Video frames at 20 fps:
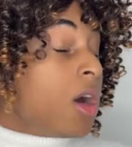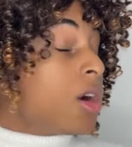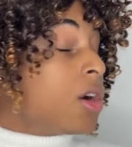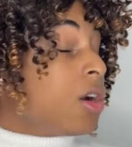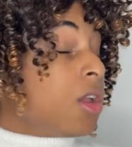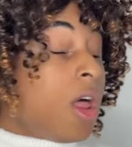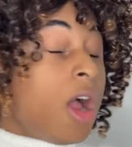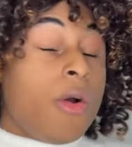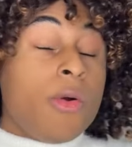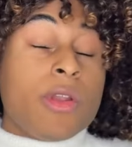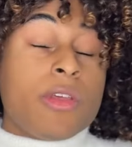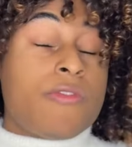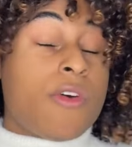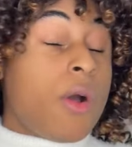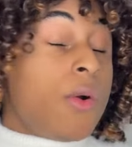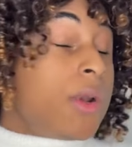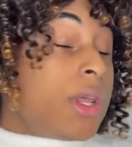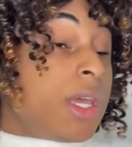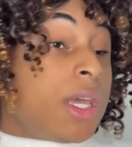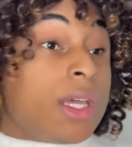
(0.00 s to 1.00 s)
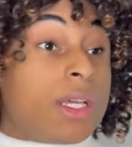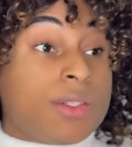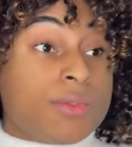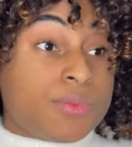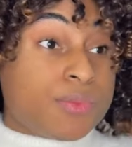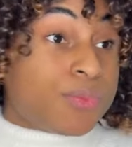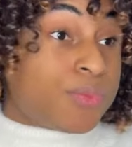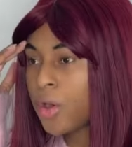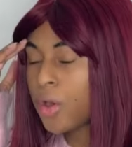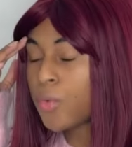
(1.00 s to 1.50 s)
Girl, I already
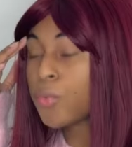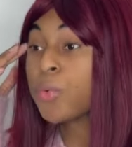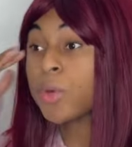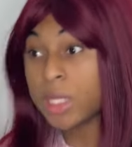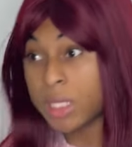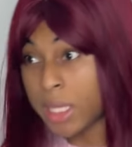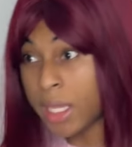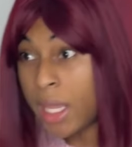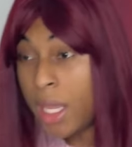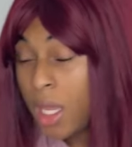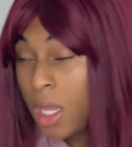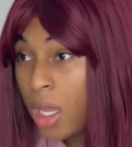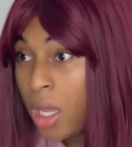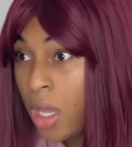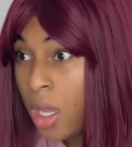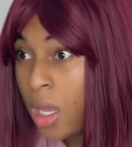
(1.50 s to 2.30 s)
voted. Really?